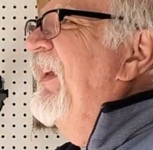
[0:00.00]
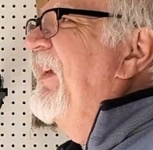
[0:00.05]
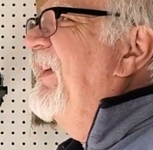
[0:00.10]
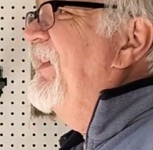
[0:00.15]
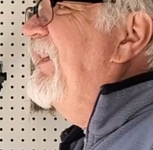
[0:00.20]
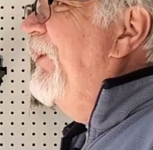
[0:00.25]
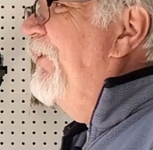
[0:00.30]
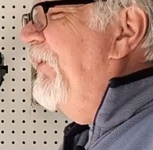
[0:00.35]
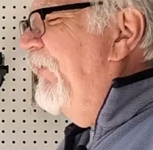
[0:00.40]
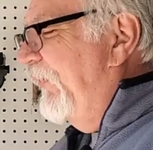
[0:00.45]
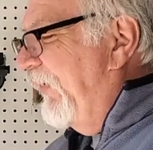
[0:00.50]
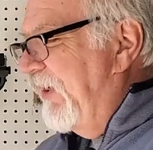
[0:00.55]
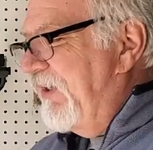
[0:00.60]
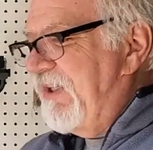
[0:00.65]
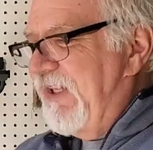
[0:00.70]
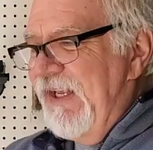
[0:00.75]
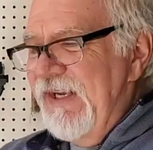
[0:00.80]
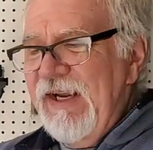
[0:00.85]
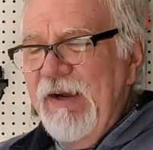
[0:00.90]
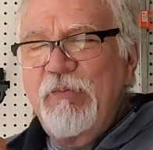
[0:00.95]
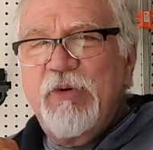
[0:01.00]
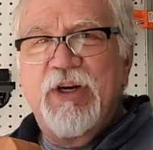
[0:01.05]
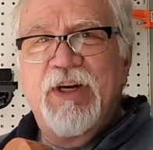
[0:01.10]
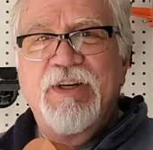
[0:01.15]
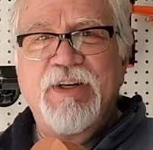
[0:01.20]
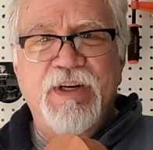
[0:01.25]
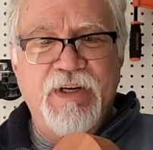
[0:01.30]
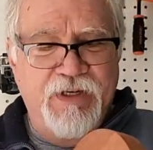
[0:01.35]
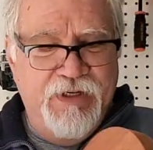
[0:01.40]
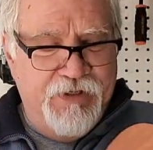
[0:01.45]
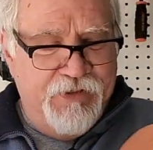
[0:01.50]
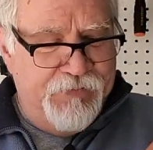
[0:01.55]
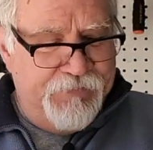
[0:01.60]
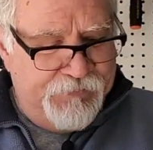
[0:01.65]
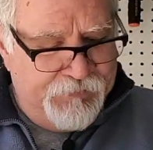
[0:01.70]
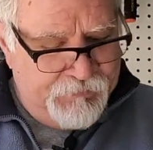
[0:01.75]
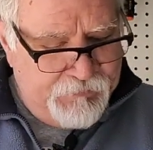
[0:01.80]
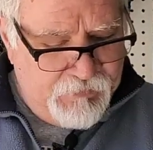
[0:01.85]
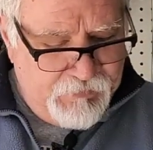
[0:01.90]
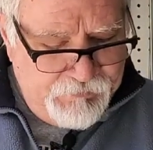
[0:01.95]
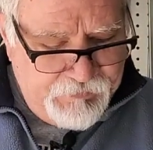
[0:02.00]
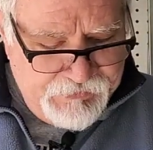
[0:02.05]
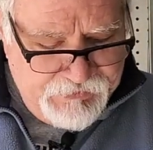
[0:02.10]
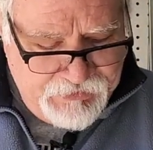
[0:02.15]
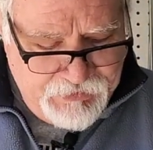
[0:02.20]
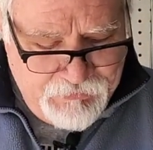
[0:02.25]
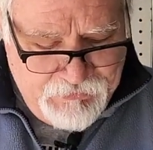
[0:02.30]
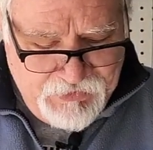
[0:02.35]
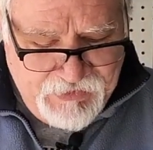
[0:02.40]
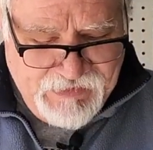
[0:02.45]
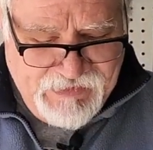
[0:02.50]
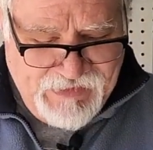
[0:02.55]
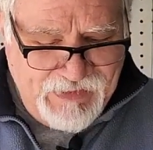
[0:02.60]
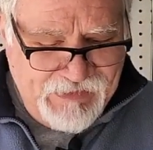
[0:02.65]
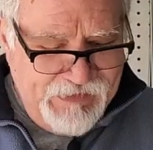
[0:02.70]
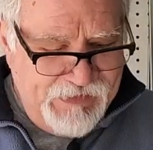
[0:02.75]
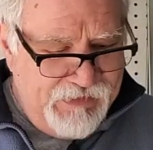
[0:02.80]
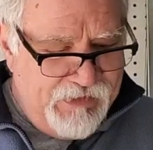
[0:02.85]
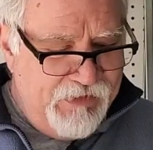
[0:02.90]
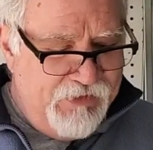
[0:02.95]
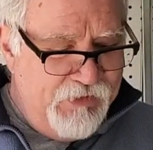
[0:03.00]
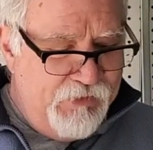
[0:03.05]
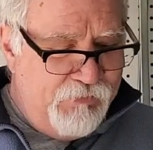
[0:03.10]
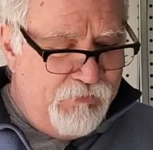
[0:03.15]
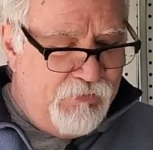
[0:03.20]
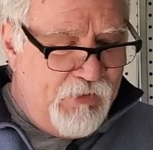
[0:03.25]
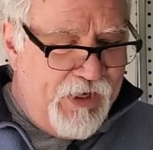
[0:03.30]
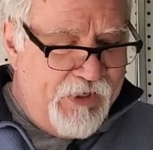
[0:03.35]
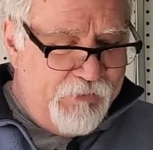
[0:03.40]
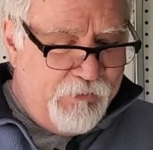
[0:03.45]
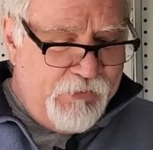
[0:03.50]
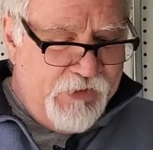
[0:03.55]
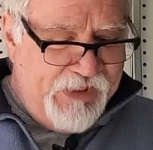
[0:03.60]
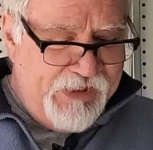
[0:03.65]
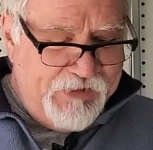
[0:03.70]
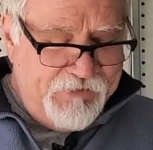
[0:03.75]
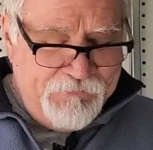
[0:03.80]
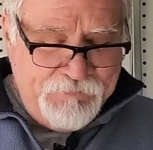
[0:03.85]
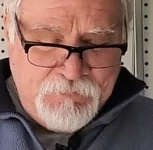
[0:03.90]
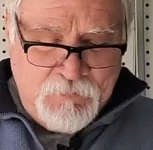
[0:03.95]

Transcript: So the first thing I want to do, there's two things I need to do right away.